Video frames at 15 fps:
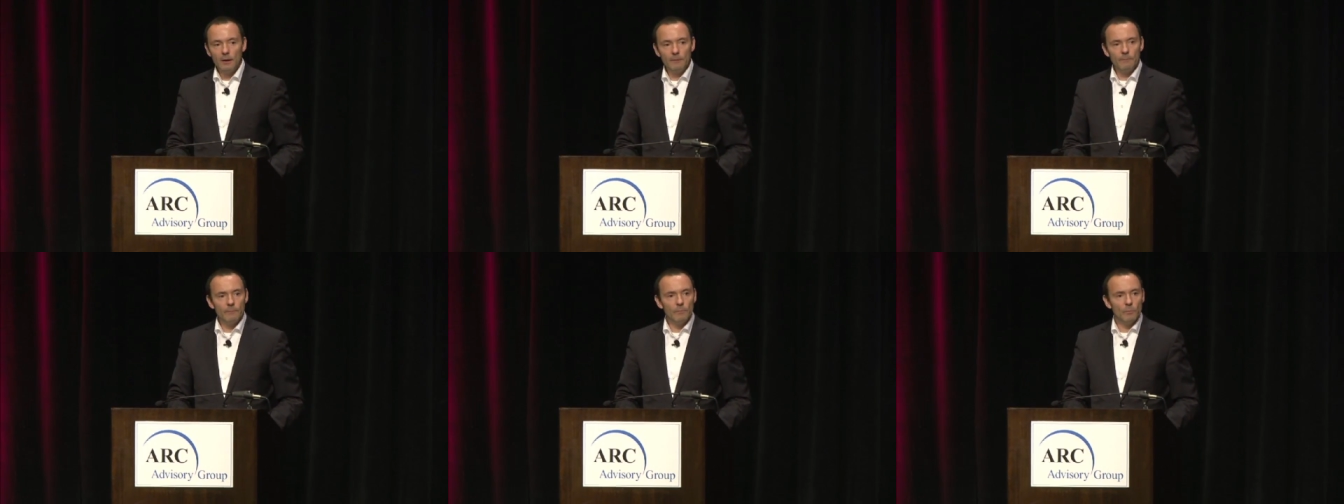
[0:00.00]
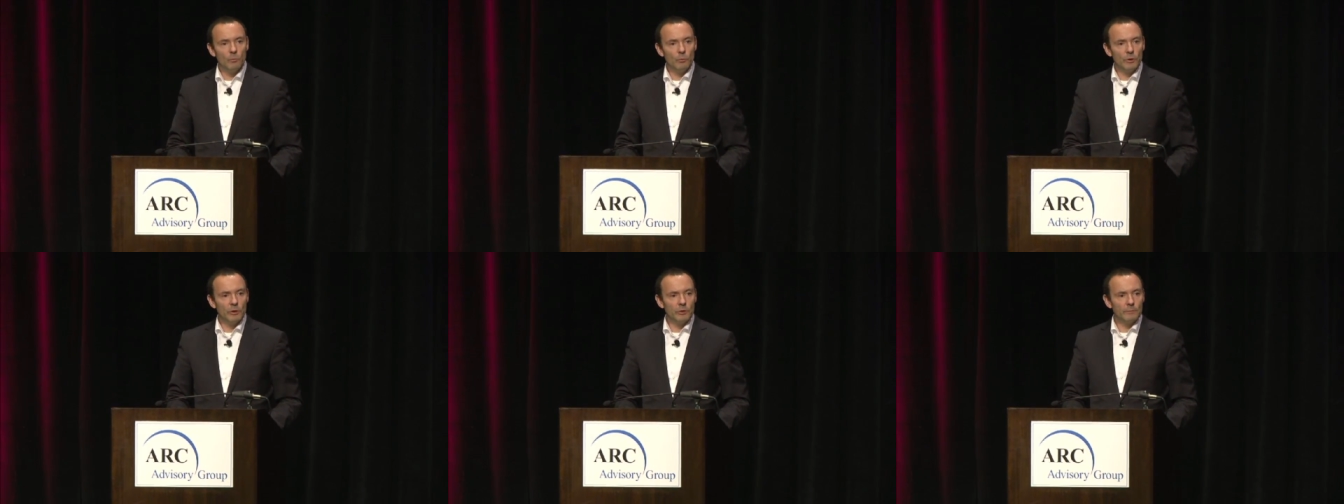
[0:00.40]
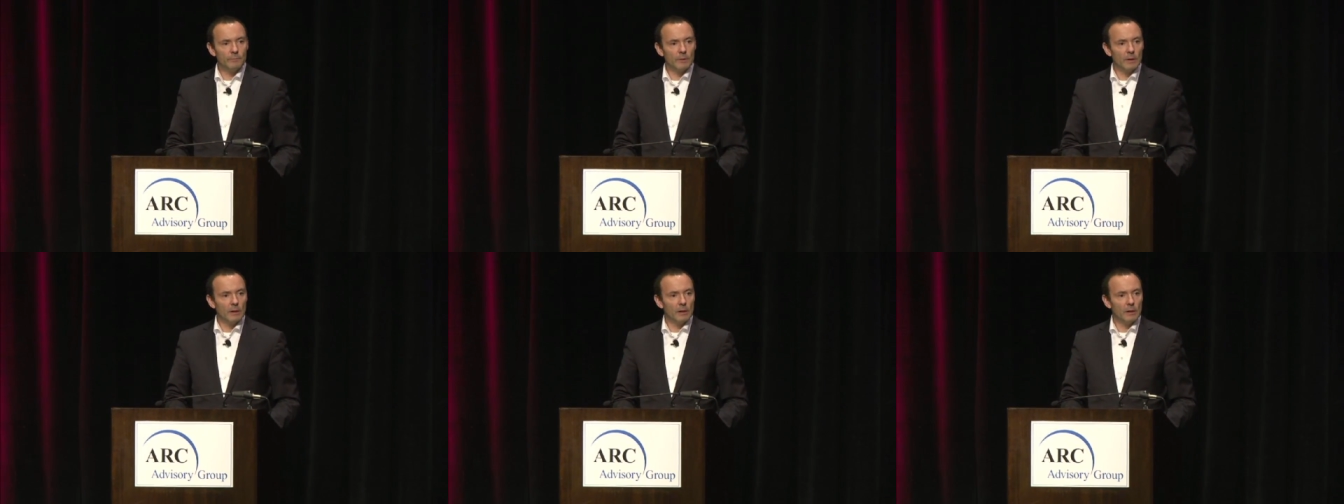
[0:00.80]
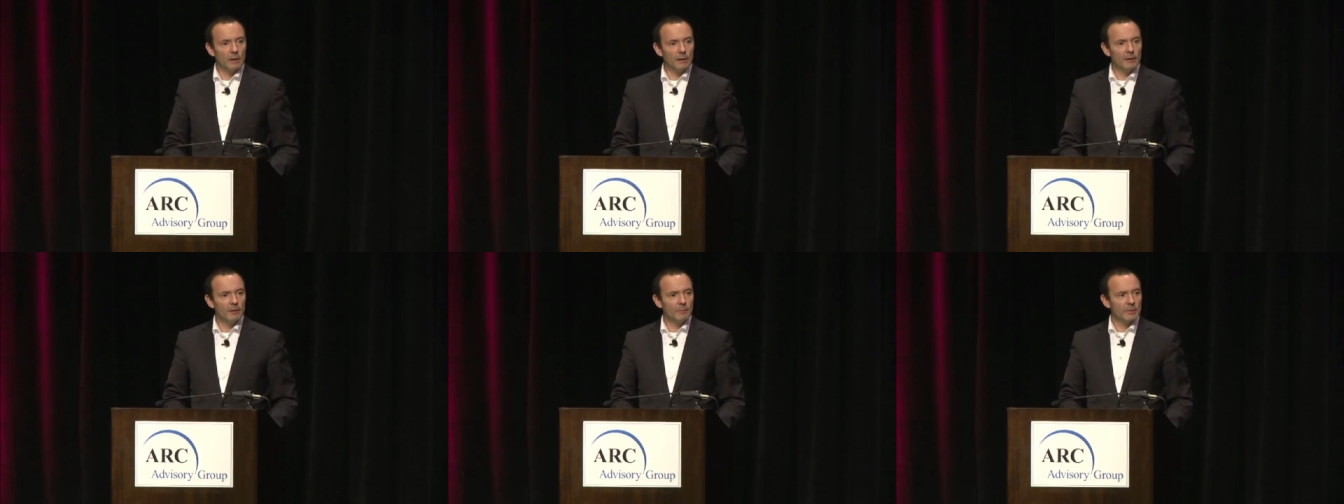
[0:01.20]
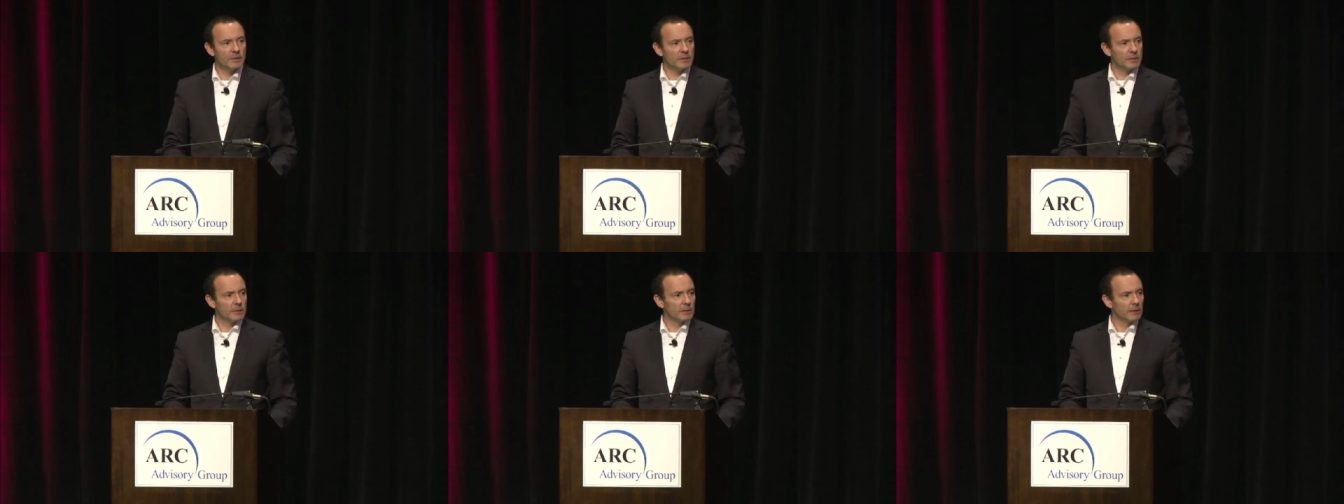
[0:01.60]
Um, we're a little
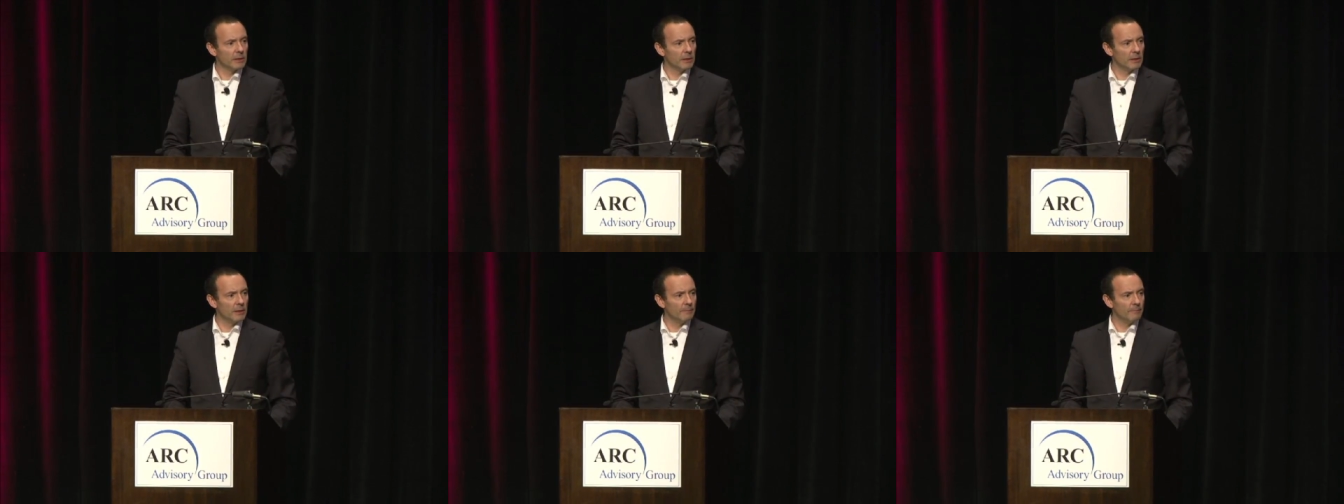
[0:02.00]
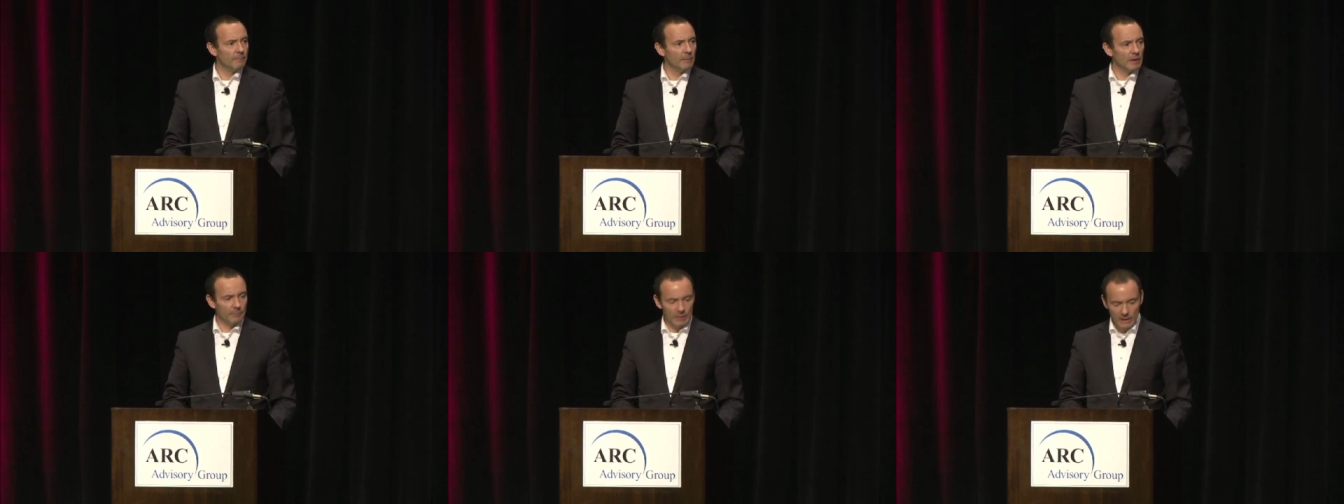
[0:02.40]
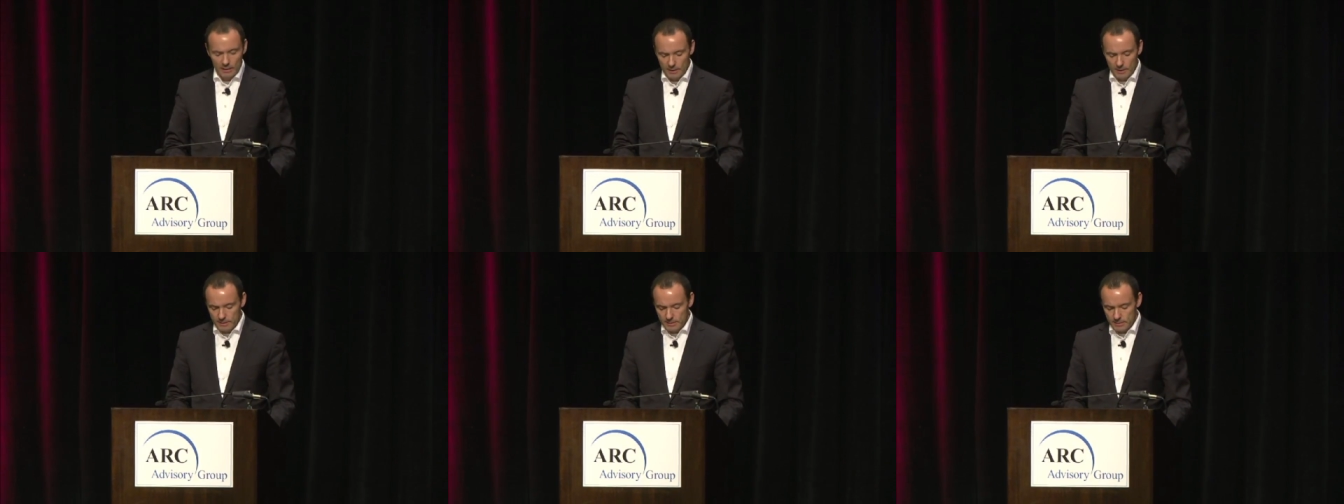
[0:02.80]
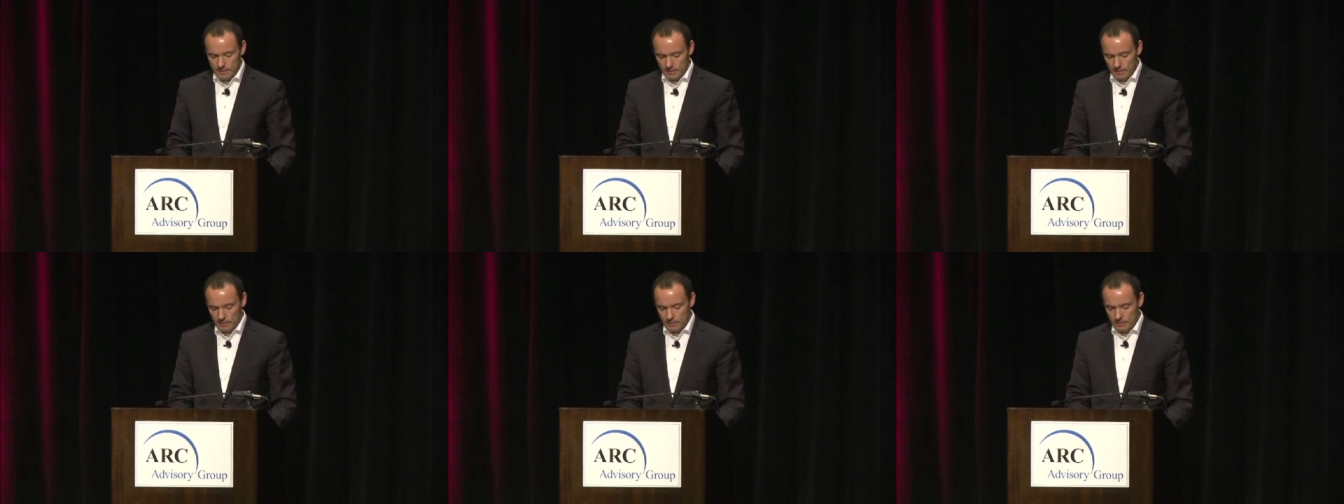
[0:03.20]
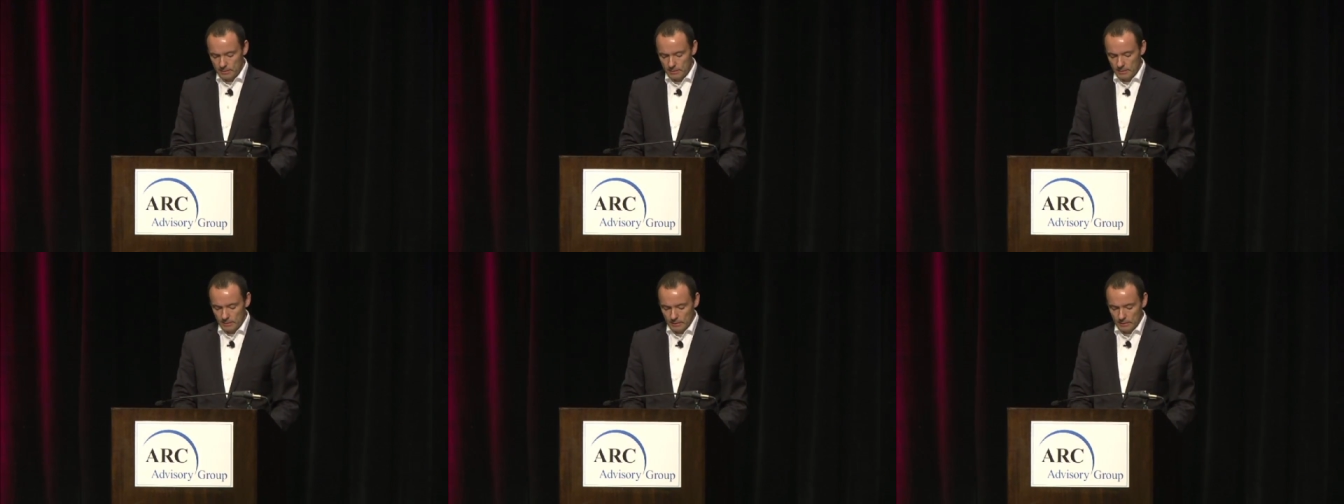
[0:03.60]
bit um, behind in